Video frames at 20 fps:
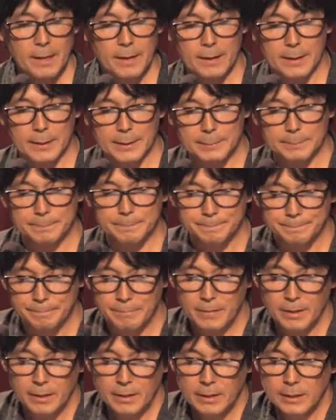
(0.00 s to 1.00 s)
Um,
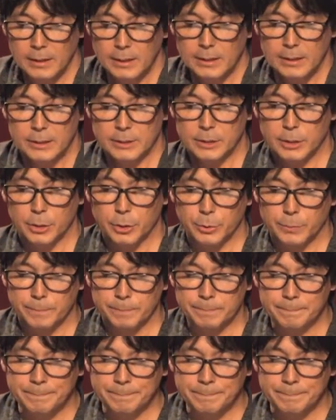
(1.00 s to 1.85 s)
so,